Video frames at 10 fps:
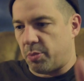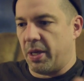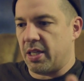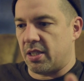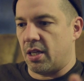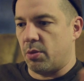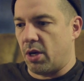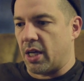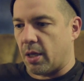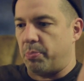a space there
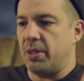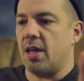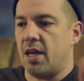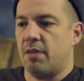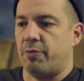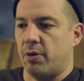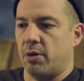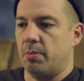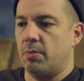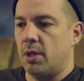were like a PA
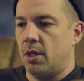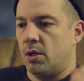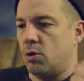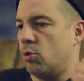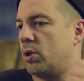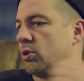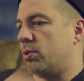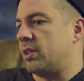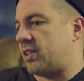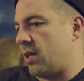firm who were
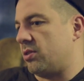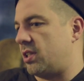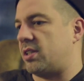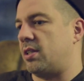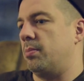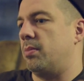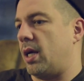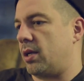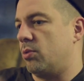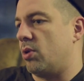doing sound system
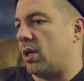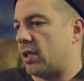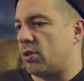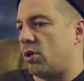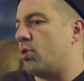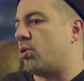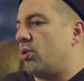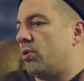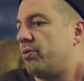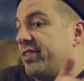and who were like the
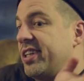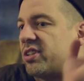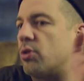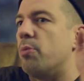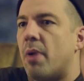local disco